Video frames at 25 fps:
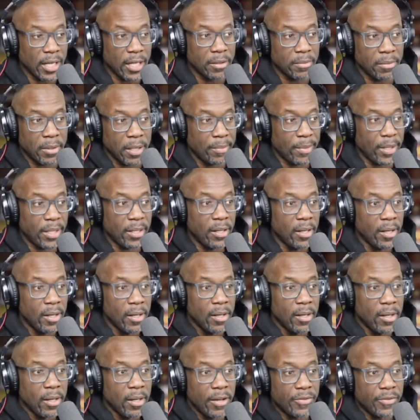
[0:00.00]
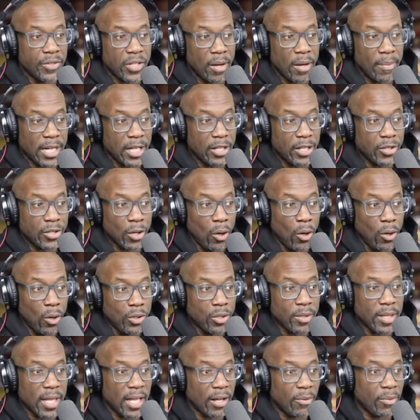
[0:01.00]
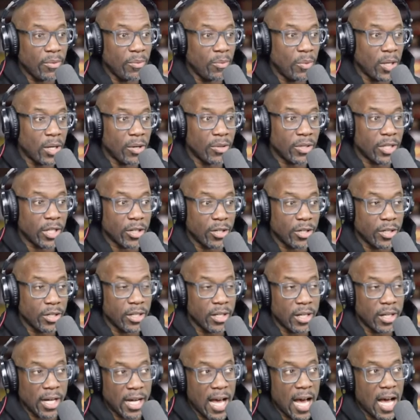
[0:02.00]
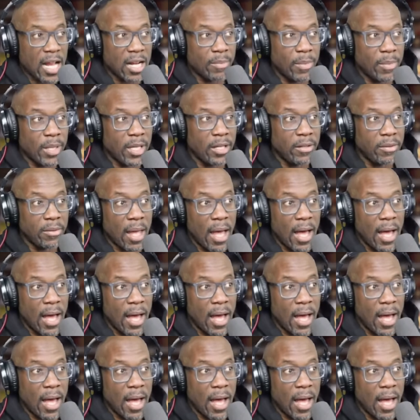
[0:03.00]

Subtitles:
If somebody sold you that we're in a good economy,